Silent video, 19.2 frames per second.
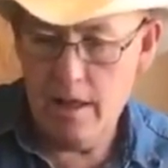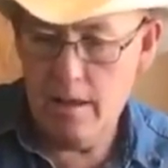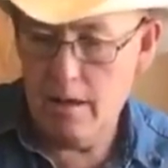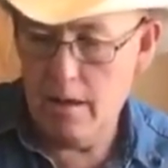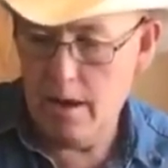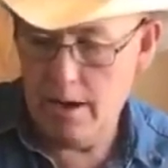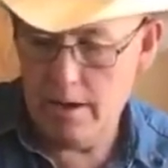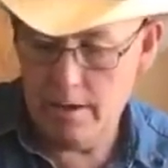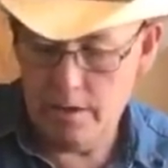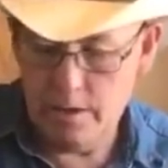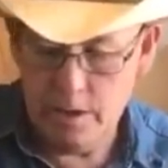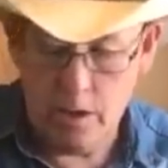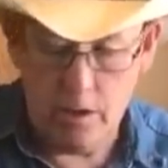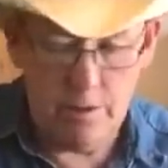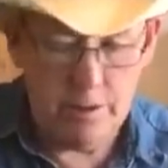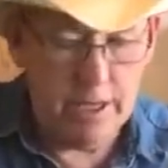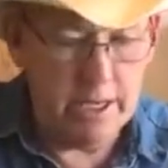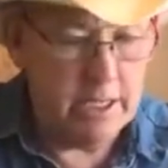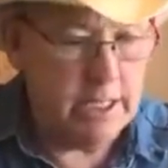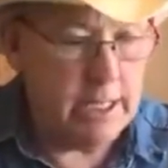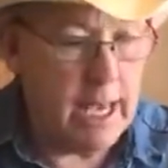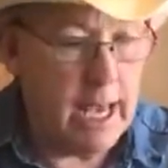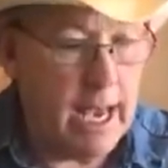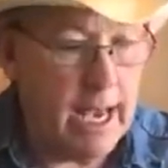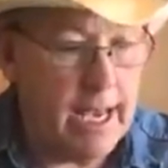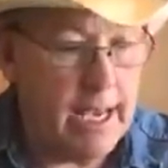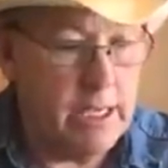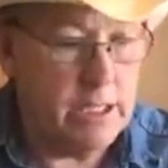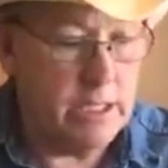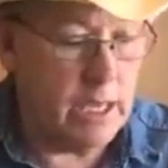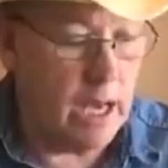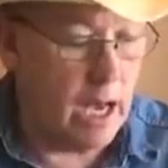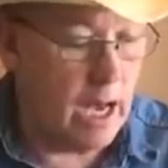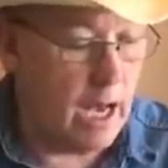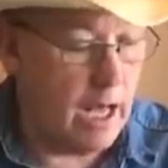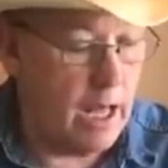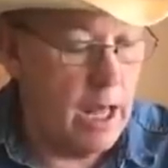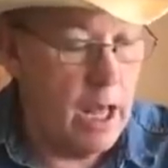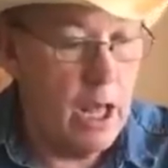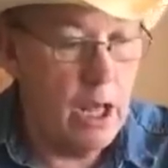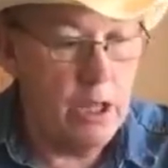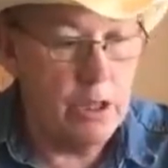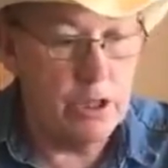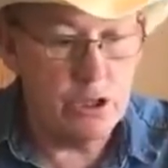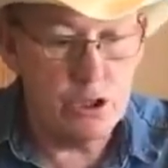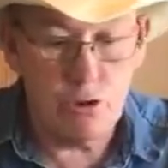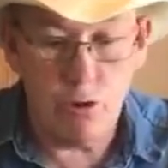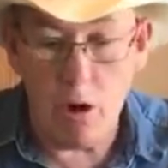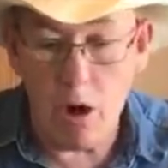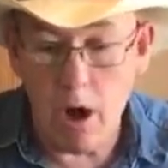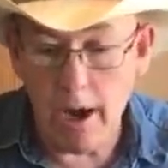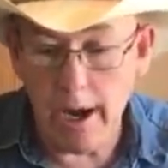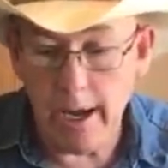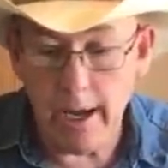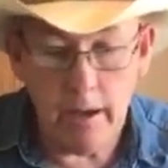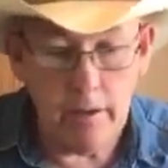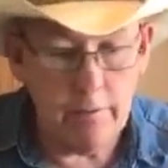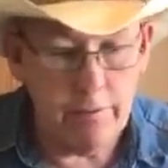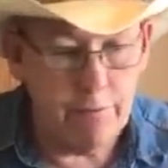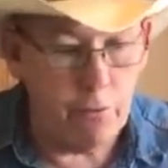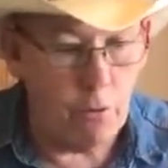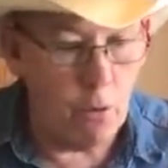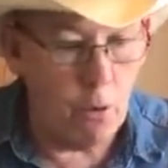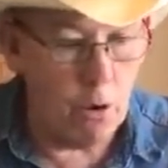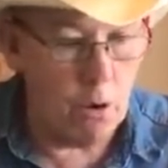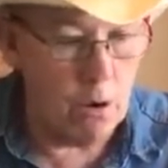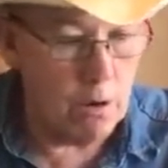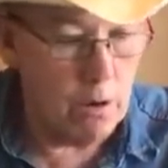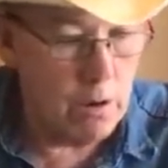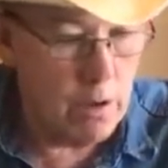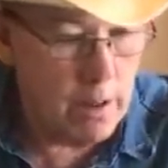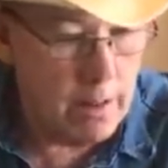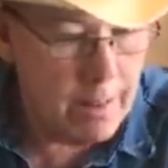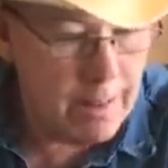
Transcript: All right. So this is uh, the drawing for